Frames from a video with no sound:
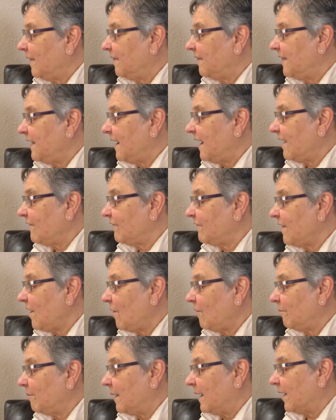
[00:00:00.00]
that I
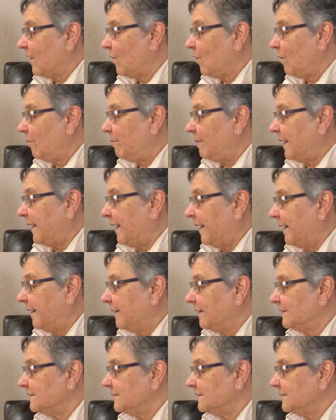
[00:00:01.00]
found my gold pen,